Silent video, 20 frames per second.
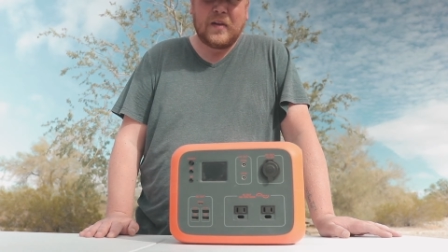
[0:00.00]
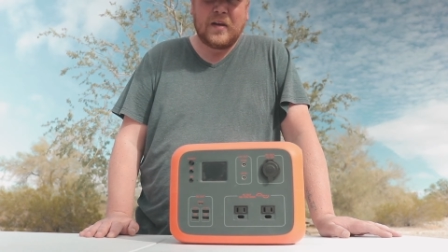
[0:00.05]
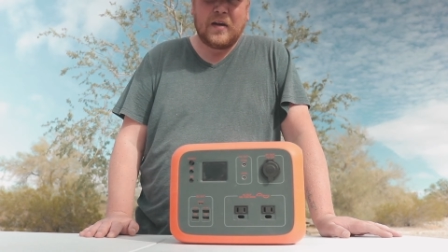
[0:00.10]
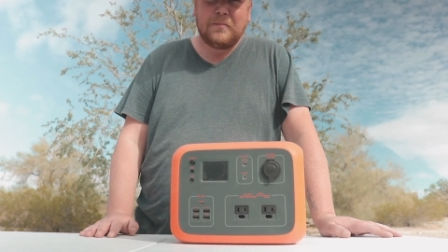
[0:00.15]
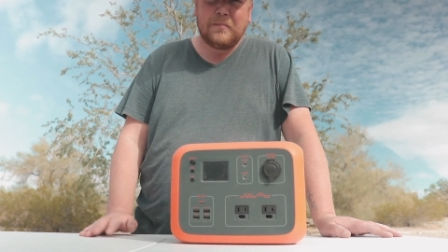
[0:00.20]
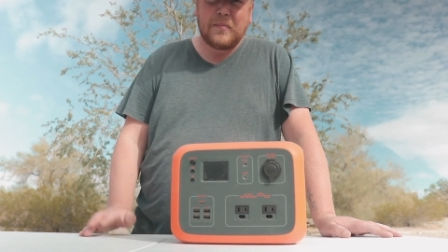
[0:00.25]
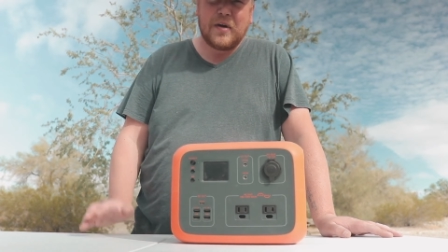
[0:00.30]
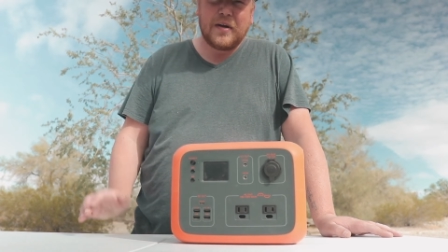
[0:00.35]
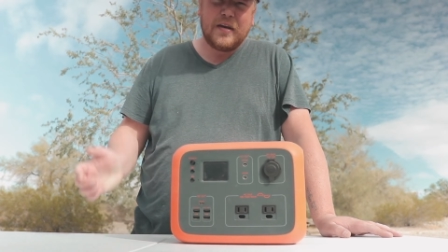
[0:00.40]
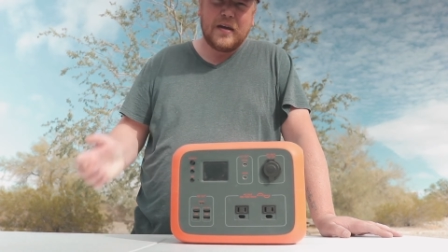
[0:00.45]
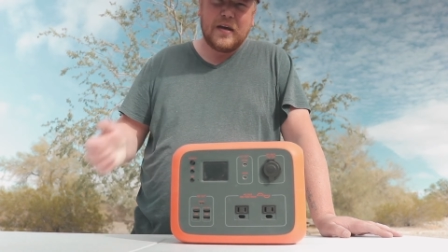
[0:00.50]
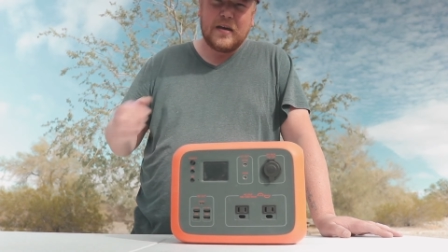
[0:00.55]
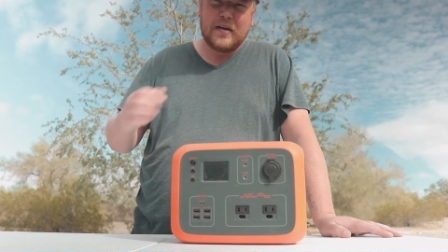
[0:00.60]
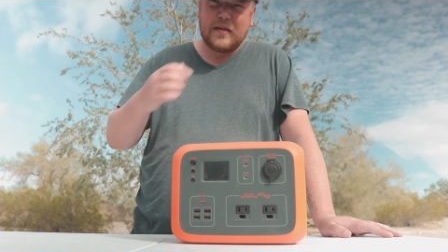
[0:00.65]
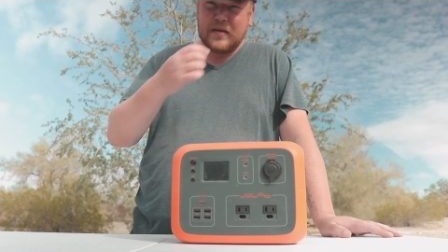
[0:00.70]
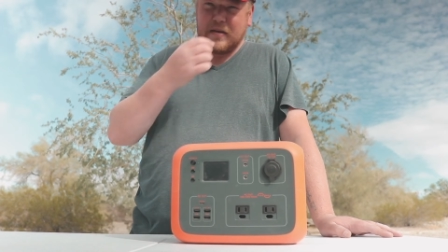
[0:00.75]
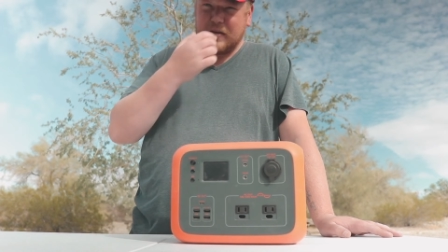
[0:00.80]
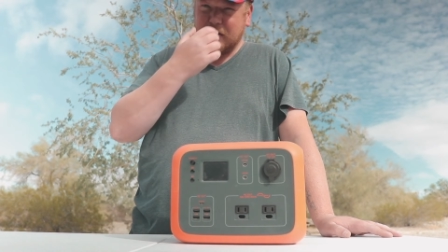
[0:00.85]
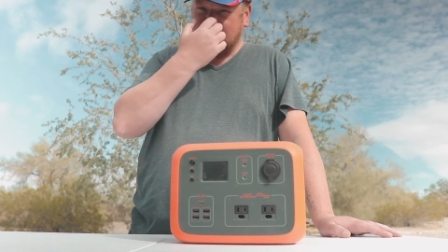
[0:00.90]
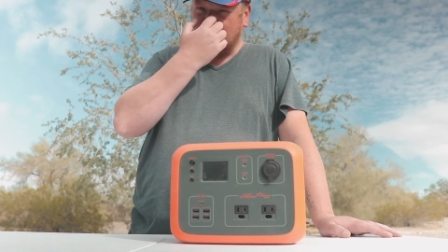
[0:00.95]
Monday
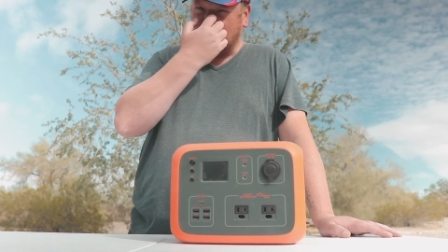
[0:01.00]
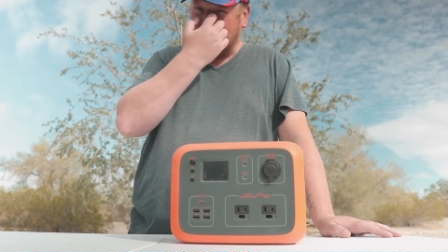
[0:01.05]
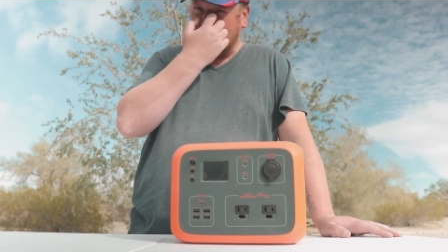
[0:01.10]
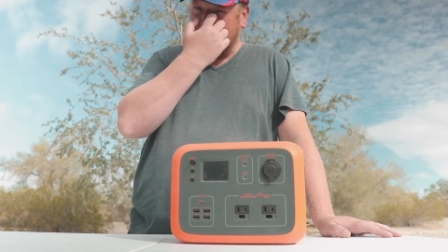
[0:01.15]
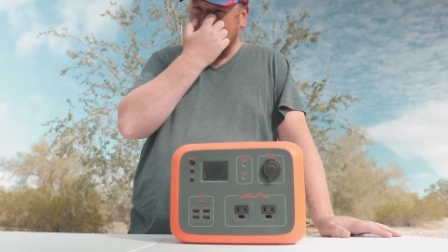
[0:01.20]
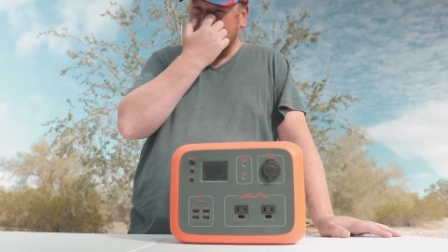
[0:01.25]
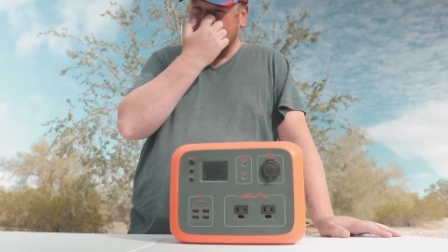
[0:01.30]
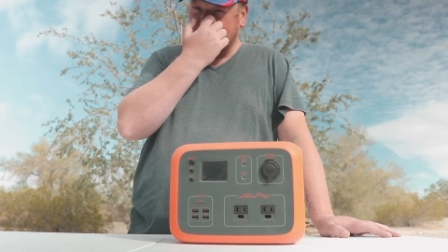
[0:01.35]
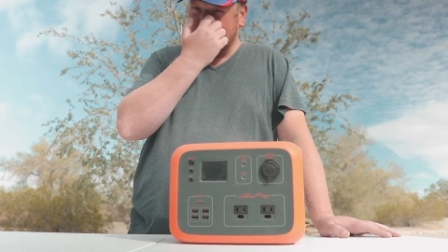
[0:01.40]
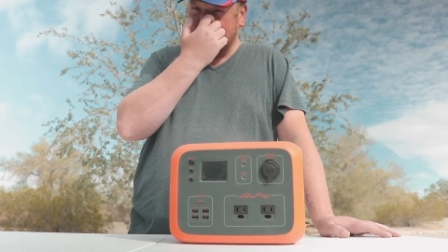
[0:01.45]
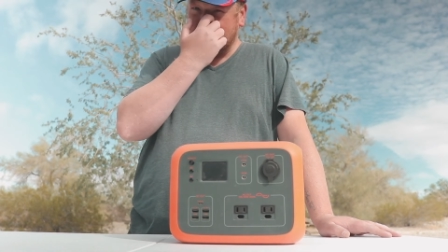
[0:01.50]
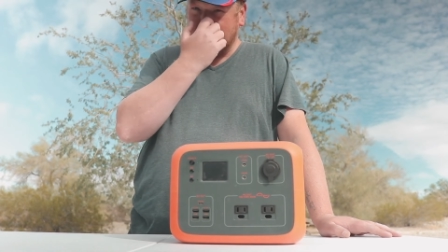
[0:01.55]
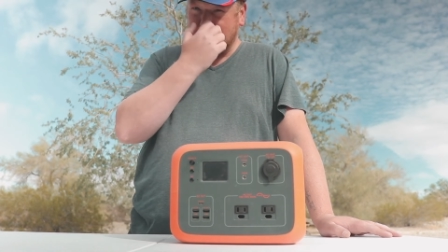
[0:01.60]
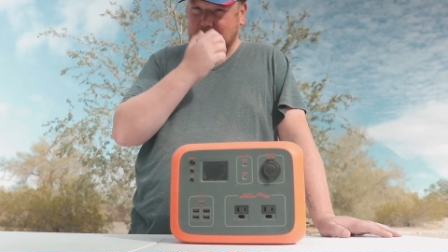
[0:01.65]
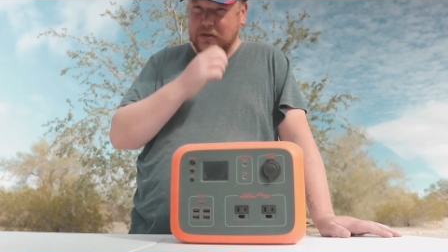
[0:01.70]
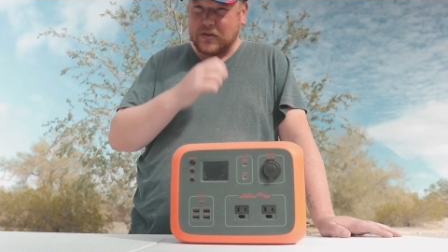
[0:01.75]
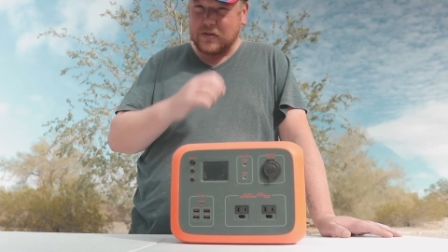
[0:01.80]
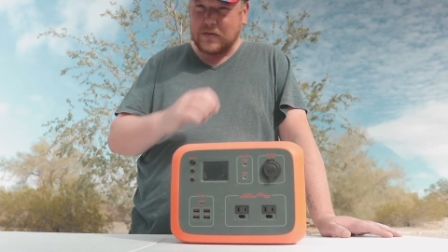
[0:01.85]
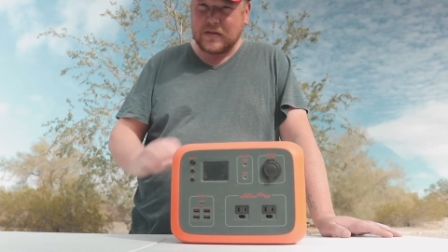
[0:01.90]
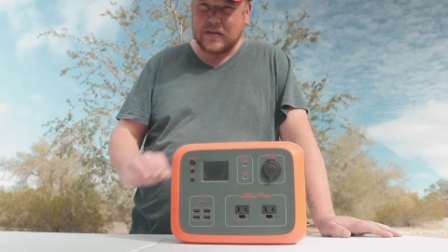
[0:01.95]
of this week,
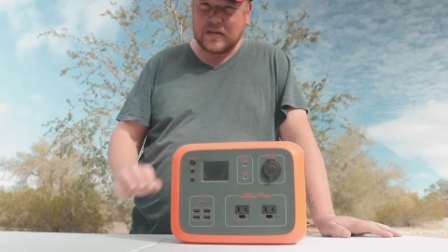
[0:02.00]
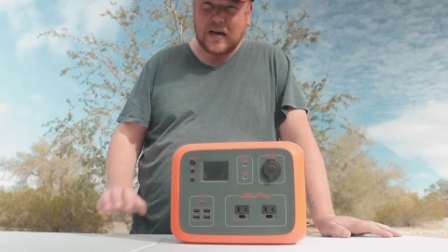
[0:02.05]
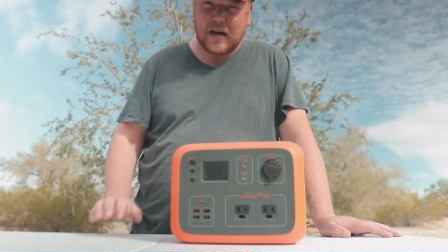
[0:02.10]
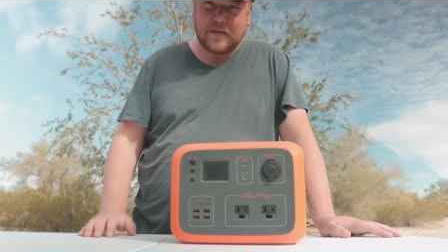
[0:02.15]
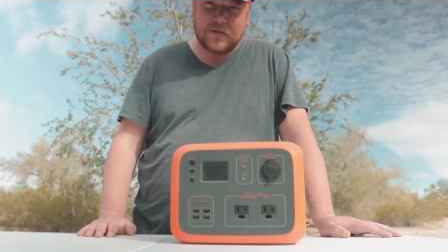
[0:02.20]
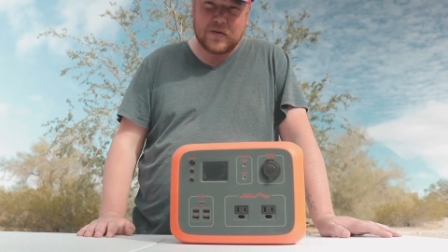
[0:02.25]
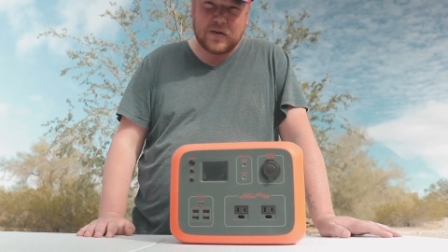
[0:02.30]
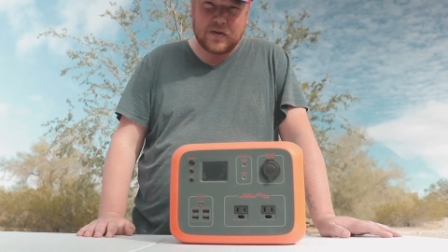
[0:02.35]
which was after